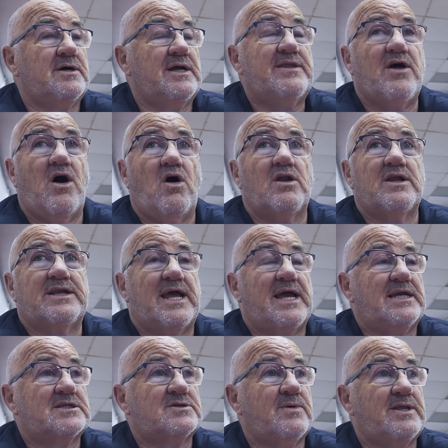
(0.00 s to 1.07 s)
In the
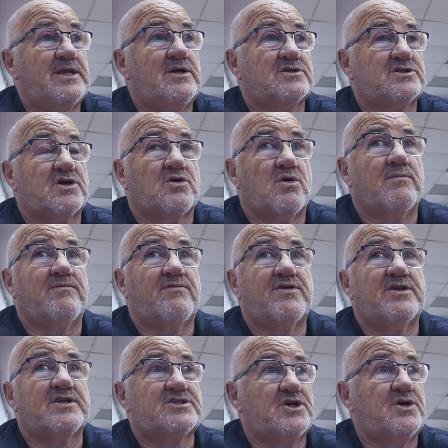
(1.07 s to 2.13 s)
holidays, when they used to come for
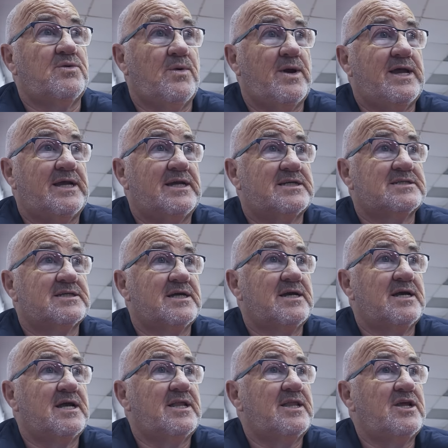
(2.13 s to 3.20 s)
the two weeks,
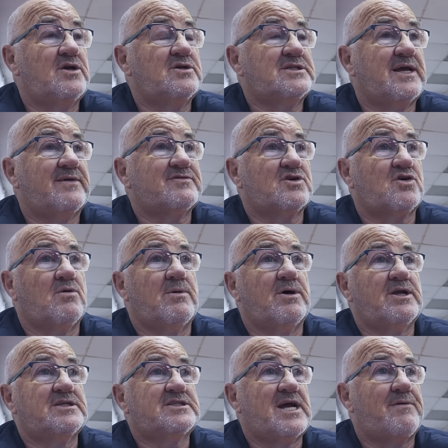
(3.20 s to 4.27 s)
they used to have to come
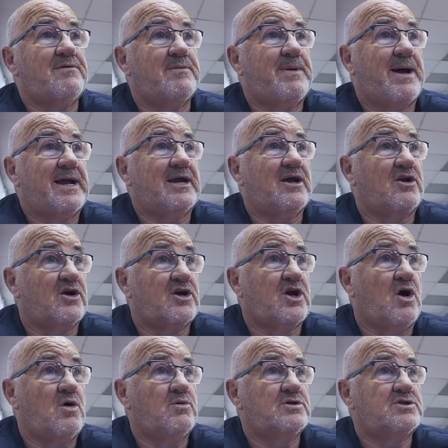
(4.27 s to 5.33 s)
on a charabanc, on a
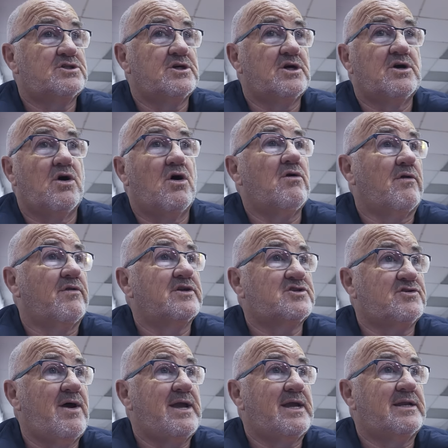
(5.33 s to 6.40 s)
coach, or on the
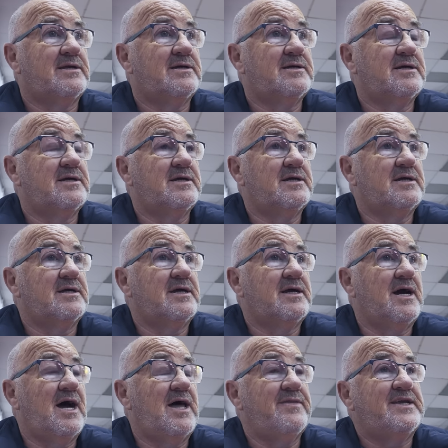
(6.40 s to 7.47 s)
train.
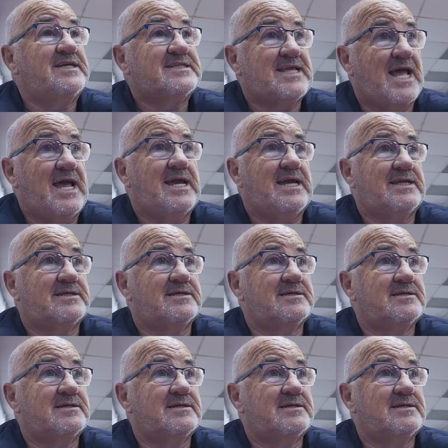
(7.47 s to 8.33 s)
And they stayed.